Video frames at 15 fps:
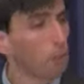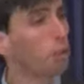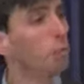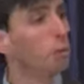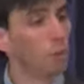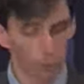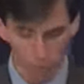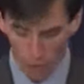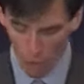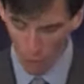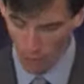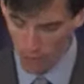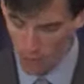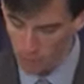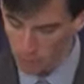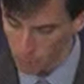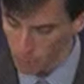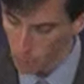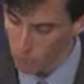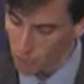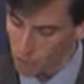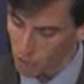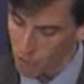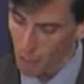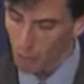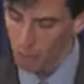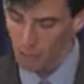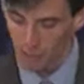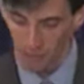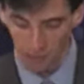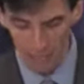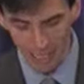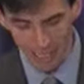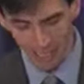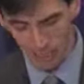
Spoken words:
to move forward on improvements that will yield